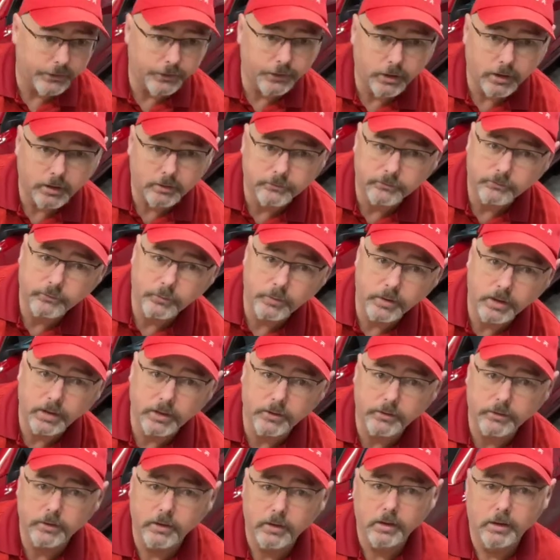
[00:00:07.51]
off
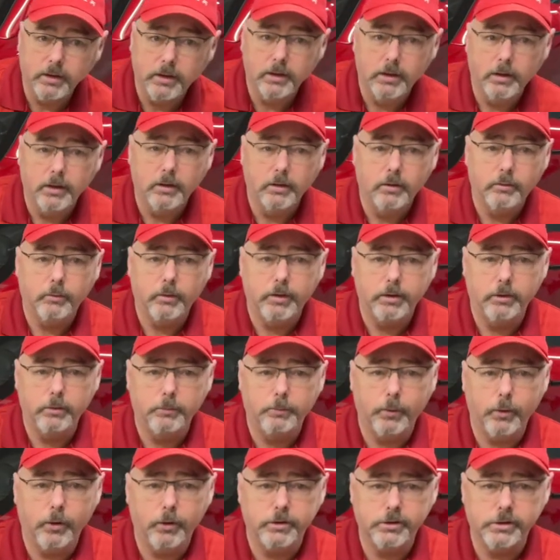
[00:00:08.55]
with, when you
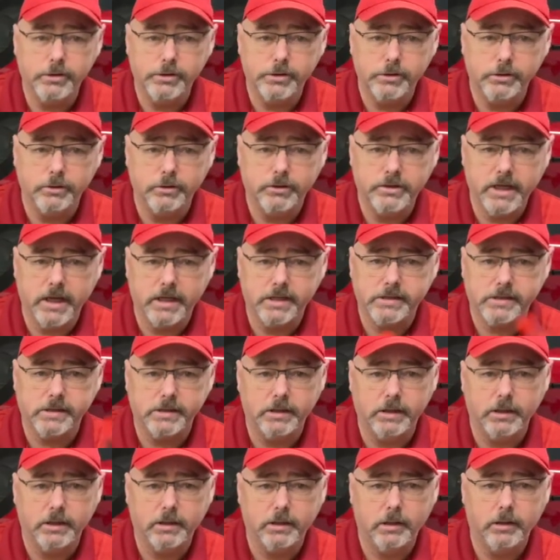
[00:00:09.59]
purchase your
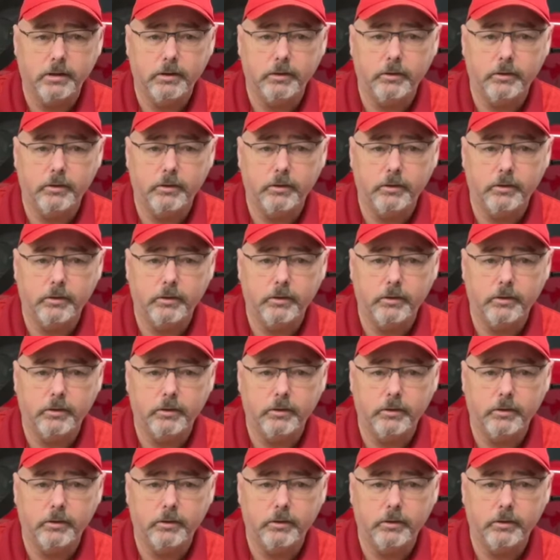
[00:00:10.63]
Tesla,